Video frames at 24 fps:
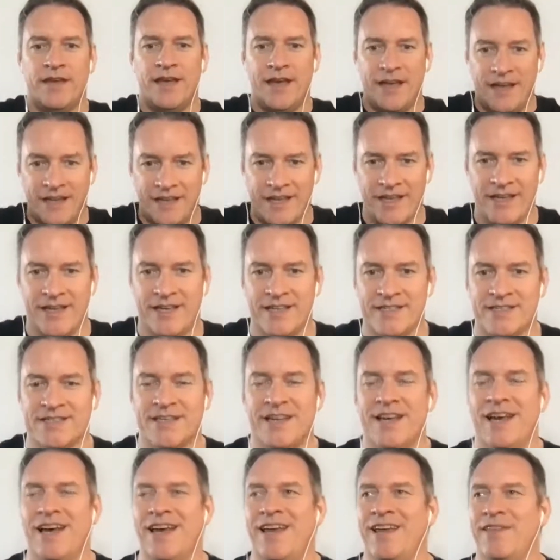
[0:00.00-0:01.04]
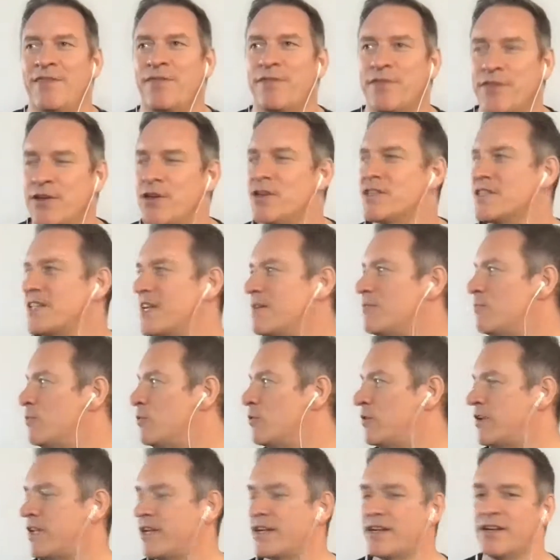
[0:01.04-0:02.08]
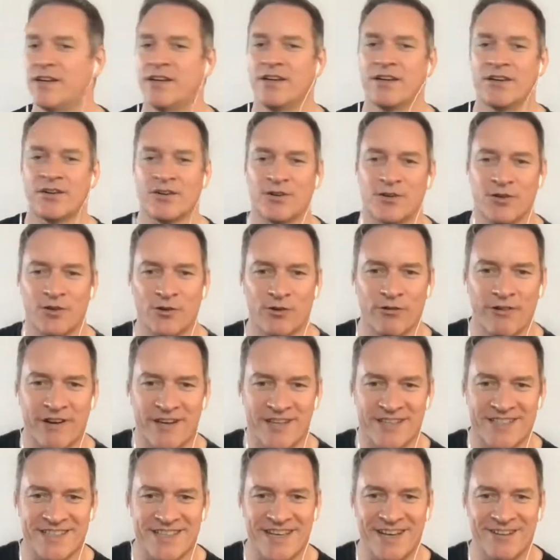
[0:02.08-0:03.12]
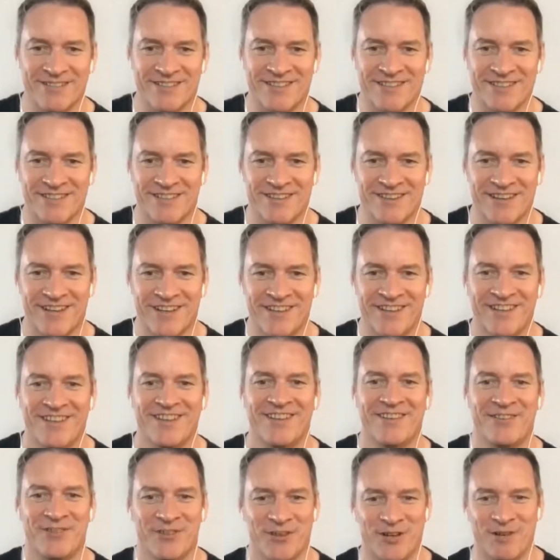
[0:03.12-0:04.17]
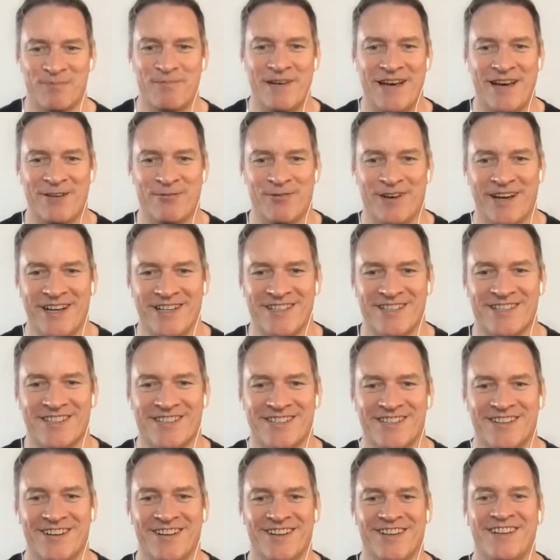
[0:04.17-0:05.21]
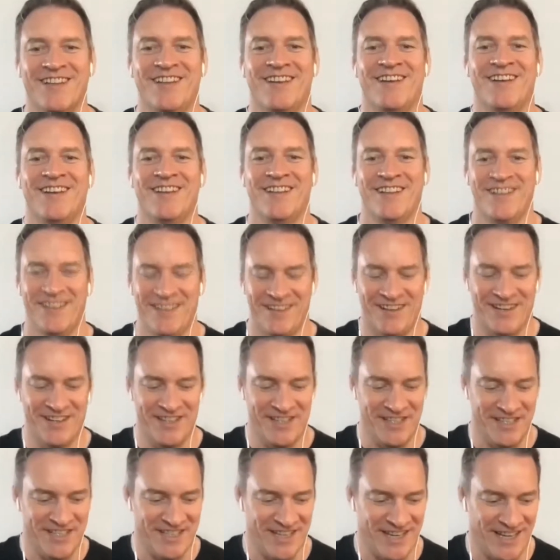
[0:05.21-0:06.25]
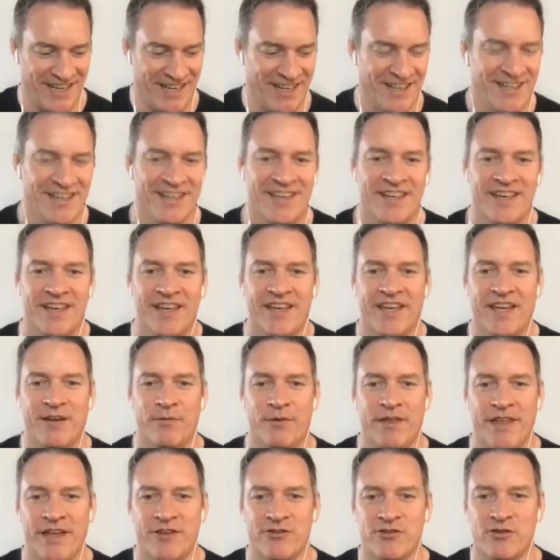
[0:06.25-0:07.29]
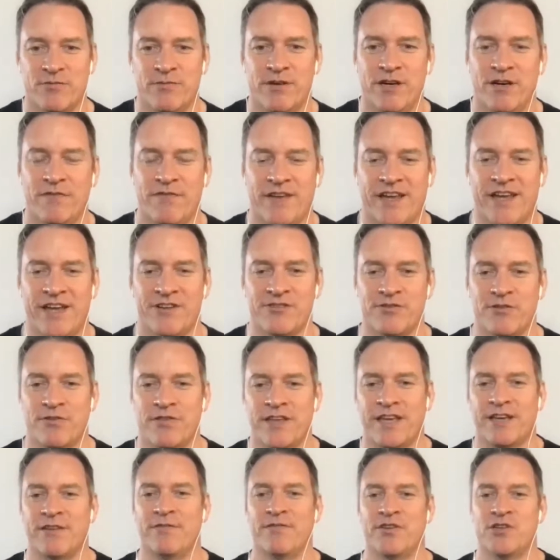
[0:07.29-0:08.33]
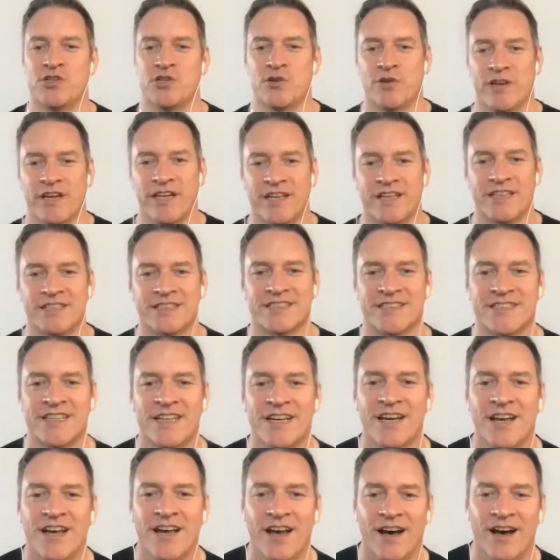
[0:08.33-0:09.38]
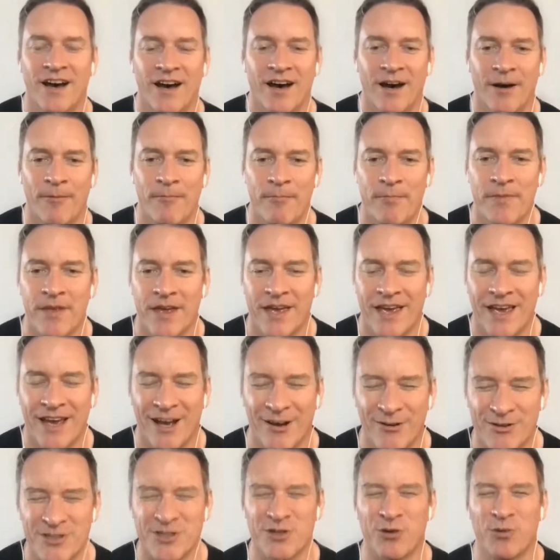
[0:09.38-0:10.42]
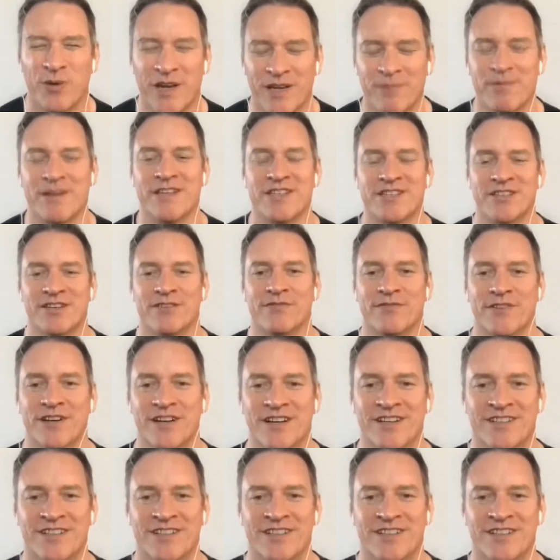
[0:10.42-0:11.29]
And it is a Thursday morning, glorious outside. Not a bad way to start the day here with Andrew Murphy. Andrew, thank you for joining us. Um, Welcome. How's your week been so far?